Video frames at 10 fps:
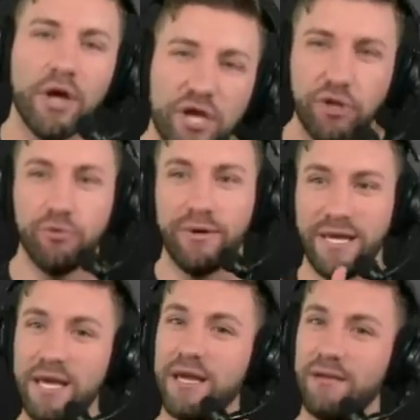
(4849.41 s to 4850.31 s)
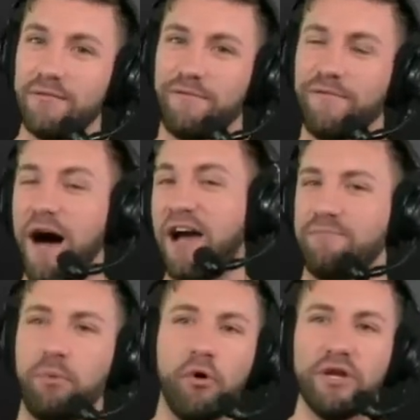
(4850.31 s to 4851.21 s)
You eat
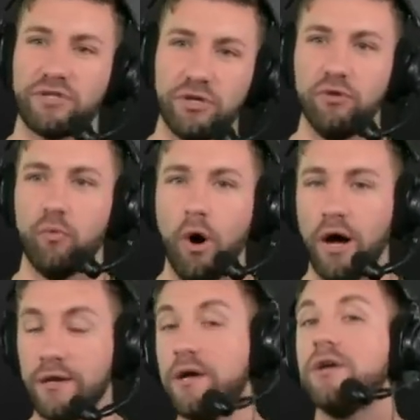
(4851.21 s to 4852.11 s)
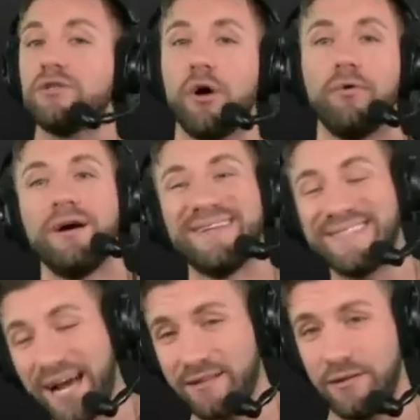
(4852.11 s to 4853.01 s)
5.21. So uh,
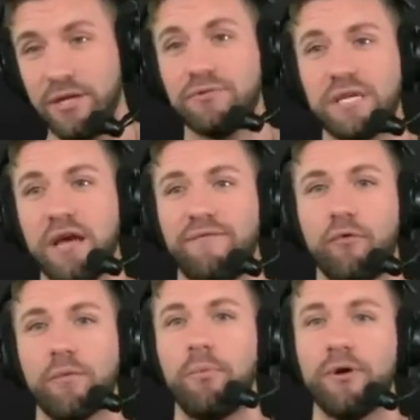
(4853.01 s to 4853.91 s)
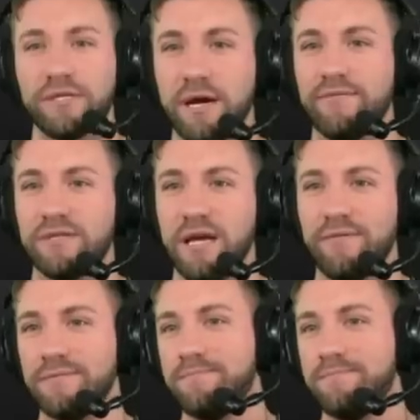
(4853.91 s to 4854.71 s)
technically, you save 4.77.